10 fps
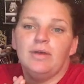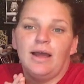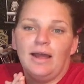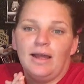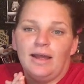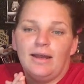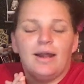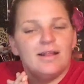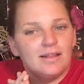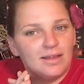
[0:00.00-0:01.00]
and
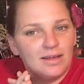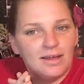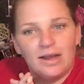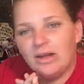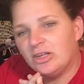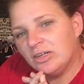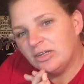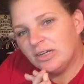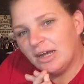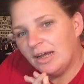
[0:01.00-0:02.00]
skincare, chit
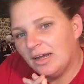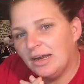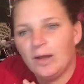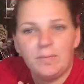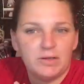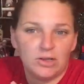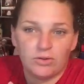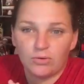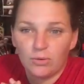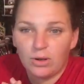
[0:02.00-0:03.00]
chat, help each other
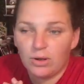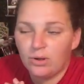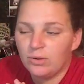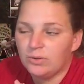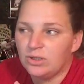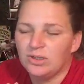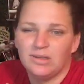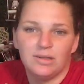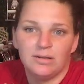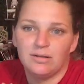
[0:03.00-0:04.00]
grow, just
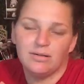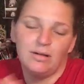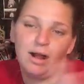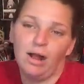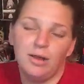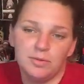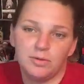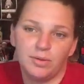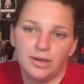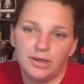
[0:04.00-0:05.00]
all in
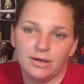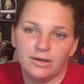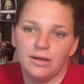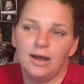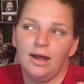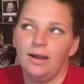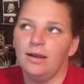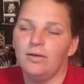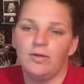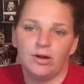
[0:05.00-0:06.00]
between. I
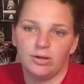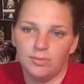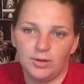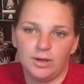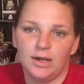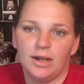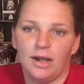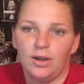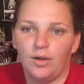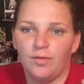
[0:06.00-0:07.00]
love our community.
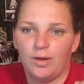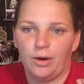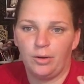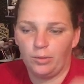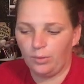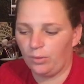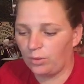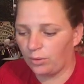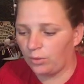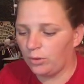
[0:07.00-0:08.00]
I love our whole
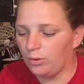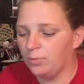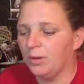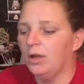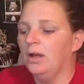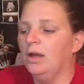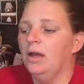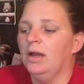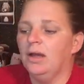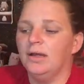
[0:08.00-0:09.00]
little group.
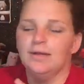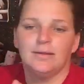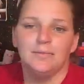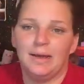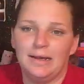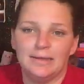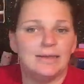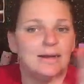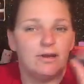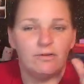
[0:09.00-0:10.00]
It's
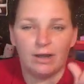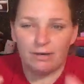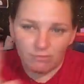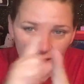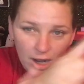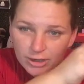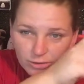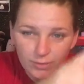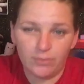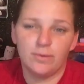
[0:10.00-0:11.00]
amazing. If you have not
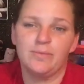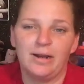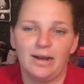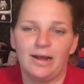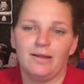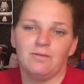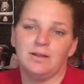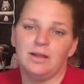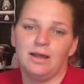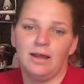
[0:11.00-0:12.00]
joined one of my
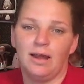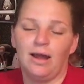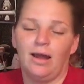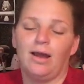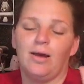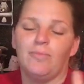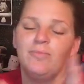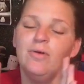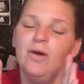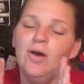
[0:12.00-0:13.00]
lives, I
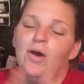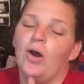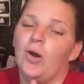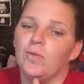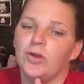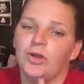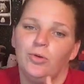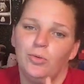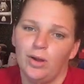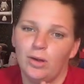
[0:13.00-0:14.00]
hope that
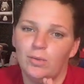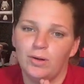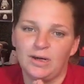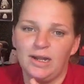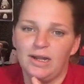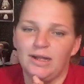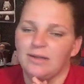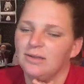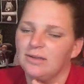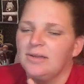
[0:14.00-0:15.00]
you will one day
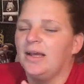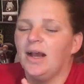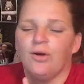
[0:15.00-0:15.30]
and just see how